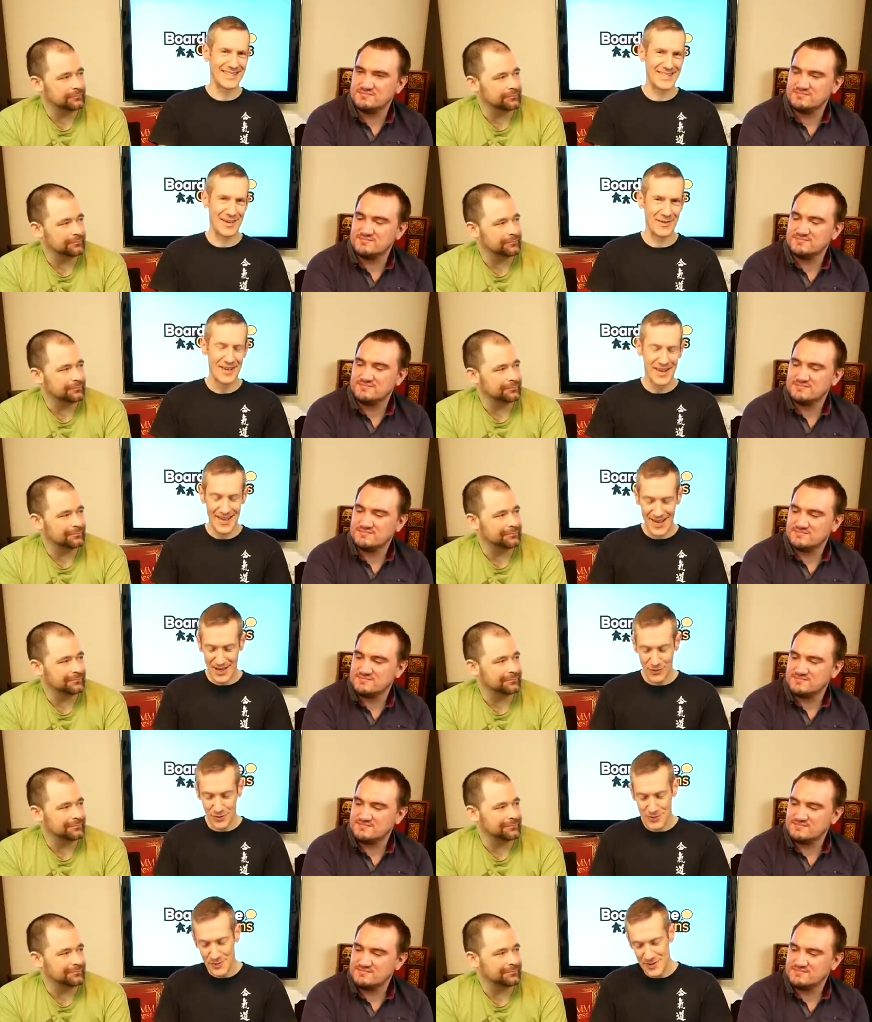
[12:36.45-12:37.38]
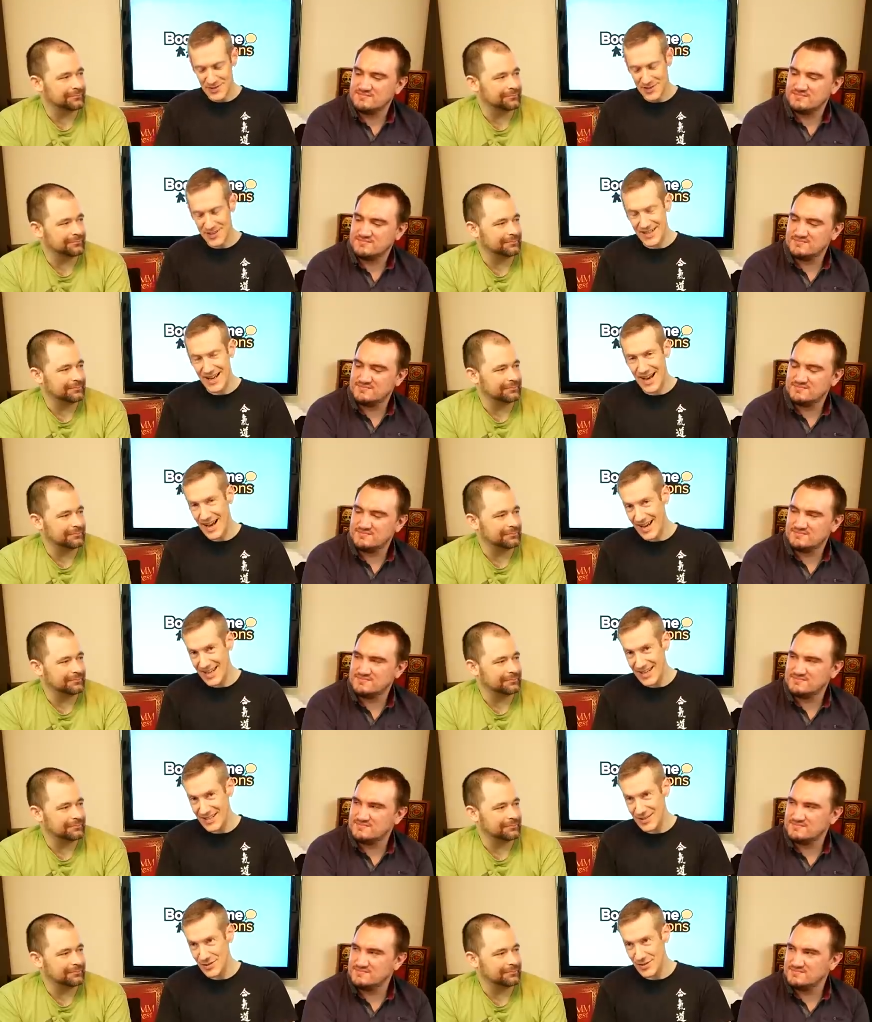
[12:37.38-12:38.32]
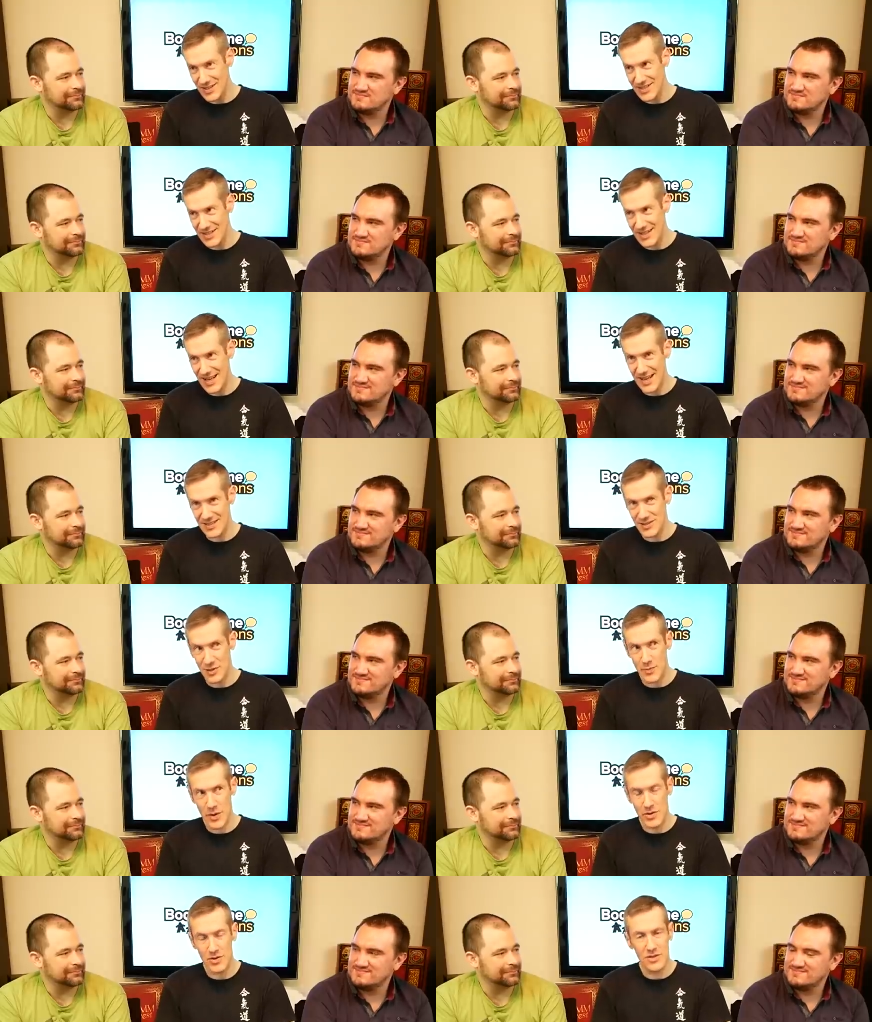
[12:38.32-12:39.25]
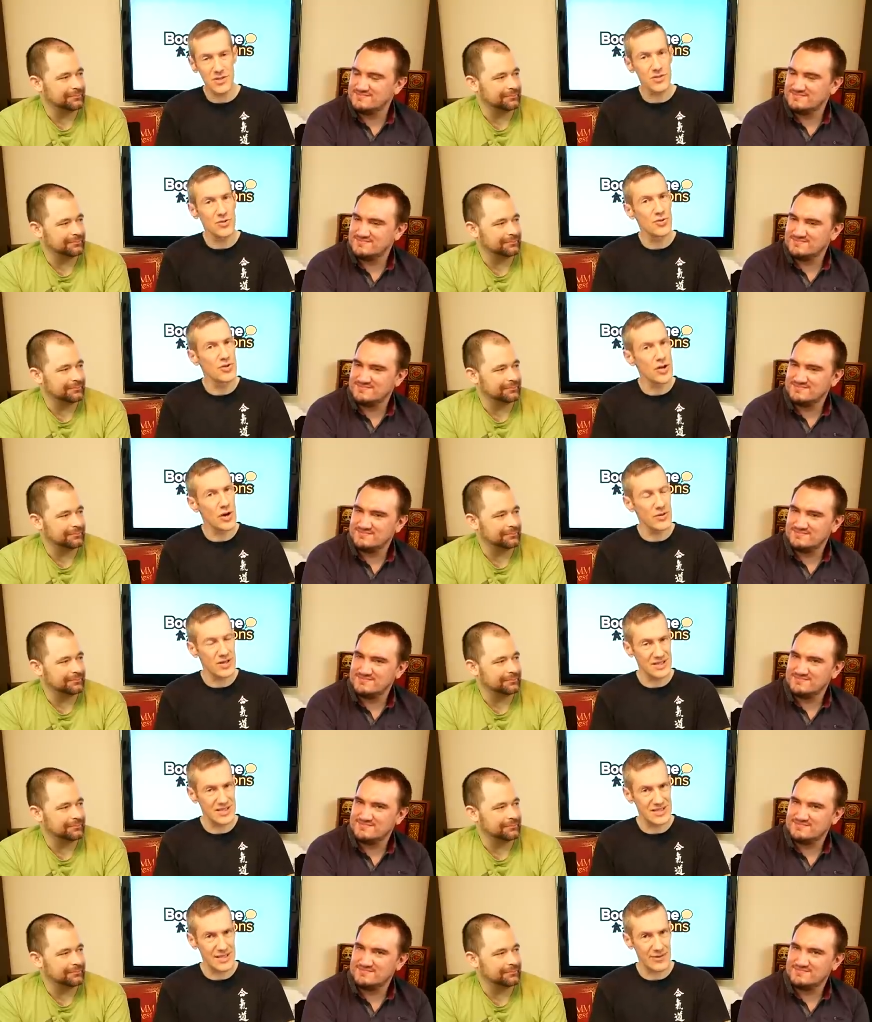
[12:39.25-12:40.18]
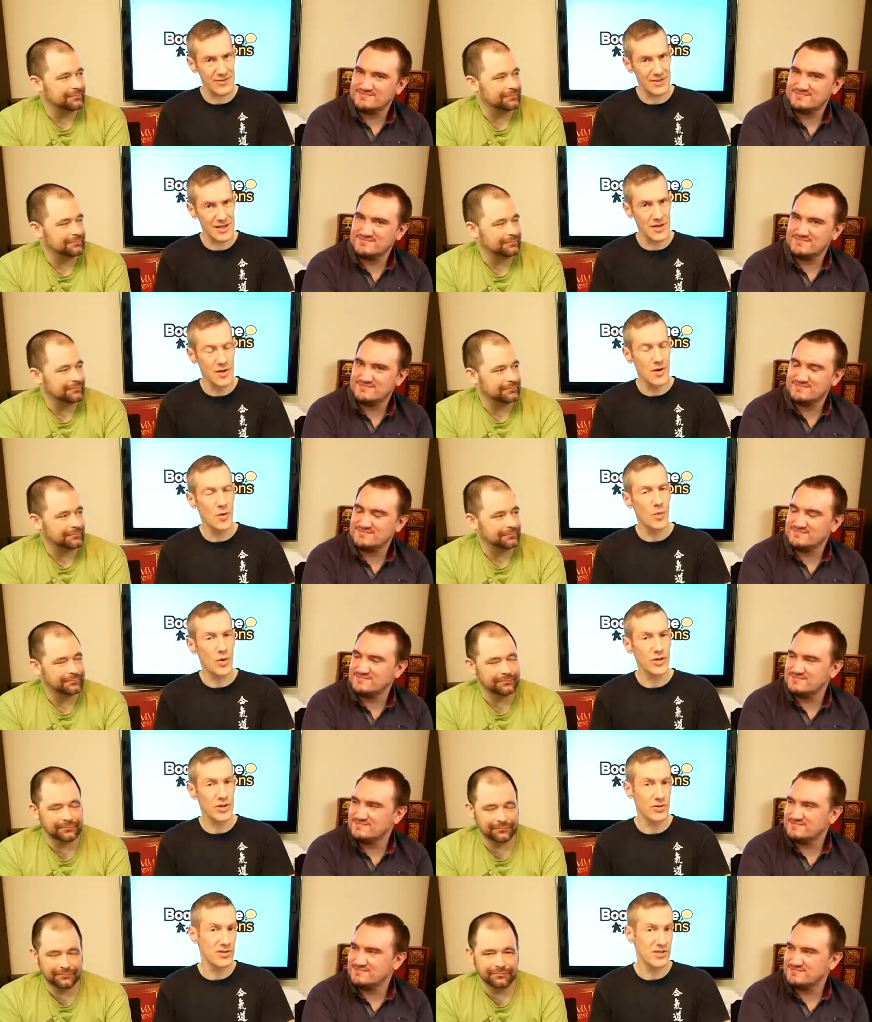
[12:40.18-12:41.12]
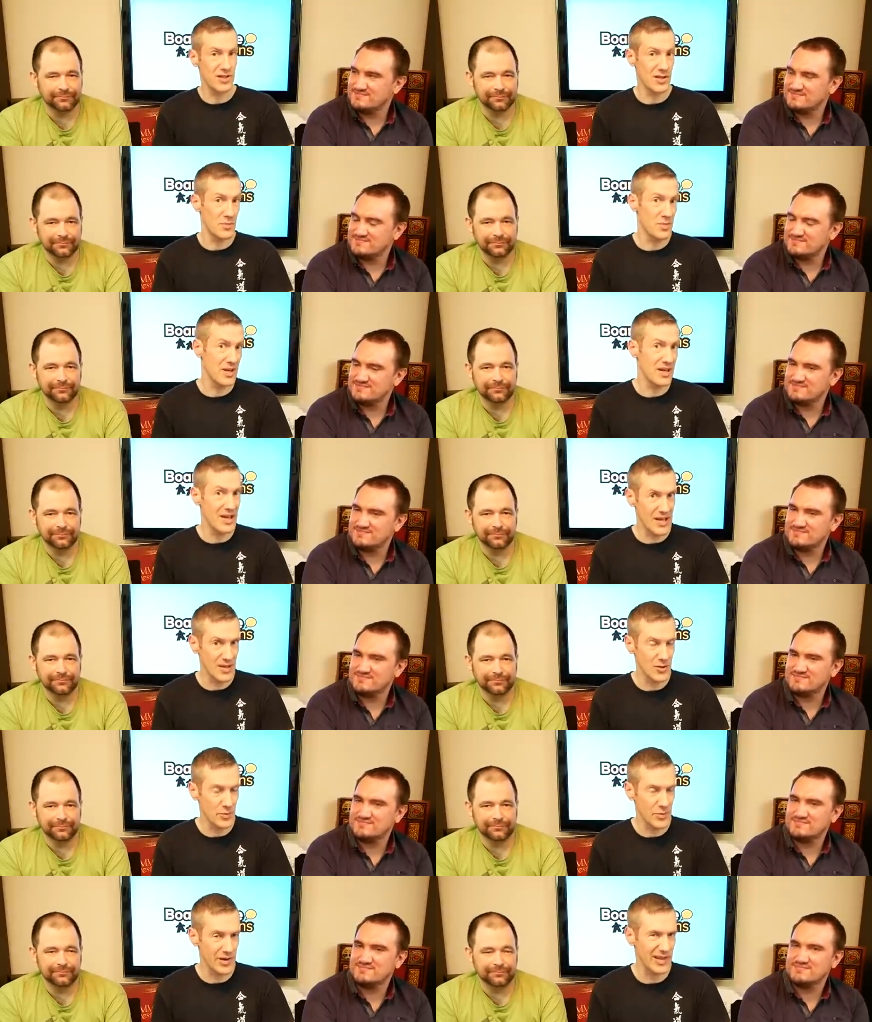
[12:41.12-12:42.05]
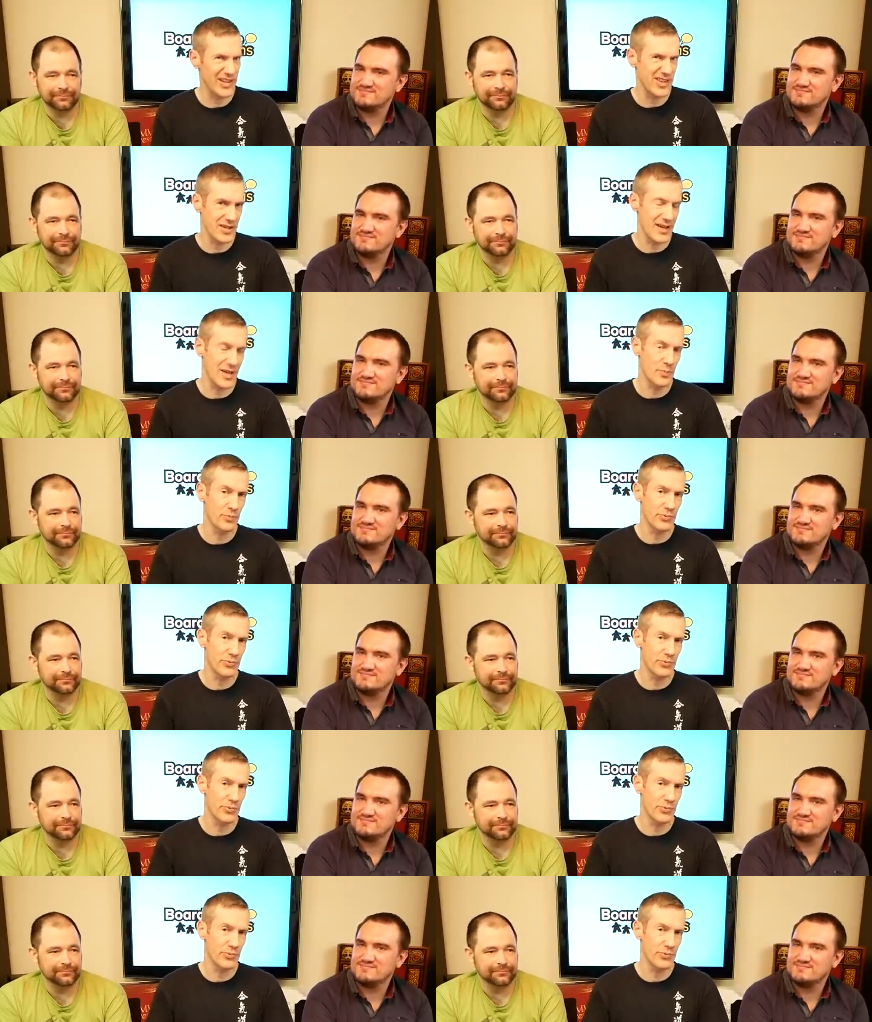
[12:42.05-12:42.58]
Speaker 1: So it also means you can hide units in there, so your opponent doesn't know necessarily what units are going to be in your Monolith. You kind of